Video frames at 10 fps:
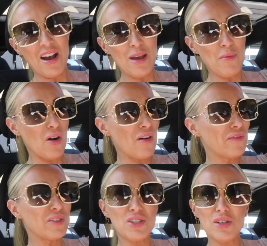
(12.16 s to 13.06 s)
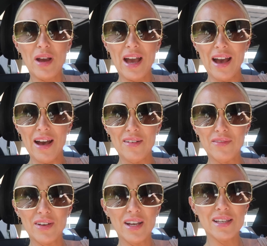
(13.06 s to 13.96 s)
I am off to
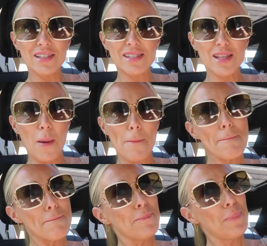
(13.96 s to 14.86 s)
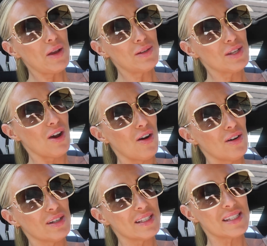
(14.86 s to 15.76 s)
have some
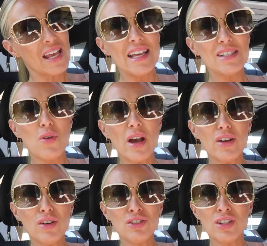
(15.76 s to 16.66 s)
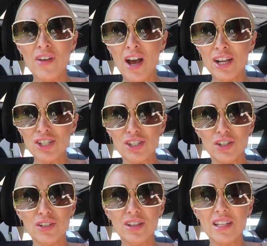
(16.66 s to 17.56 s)
Botox. It's quite
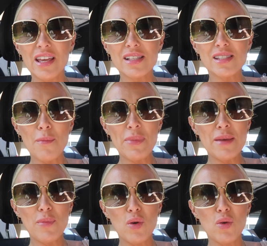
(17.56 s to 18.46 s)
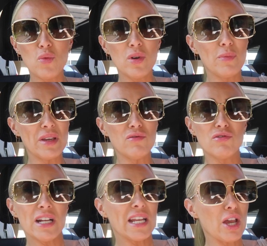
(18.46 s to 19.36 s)
controversial. Like, some people will be
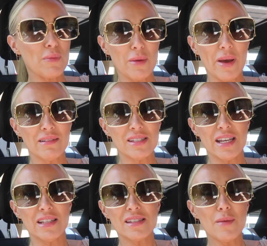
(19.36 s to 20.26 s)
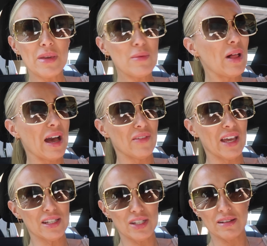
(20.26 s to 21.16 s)
really open about it and some people have
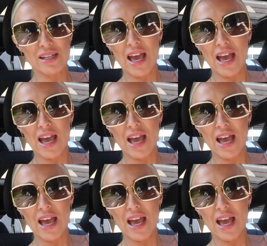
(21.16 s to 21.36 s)
it and don't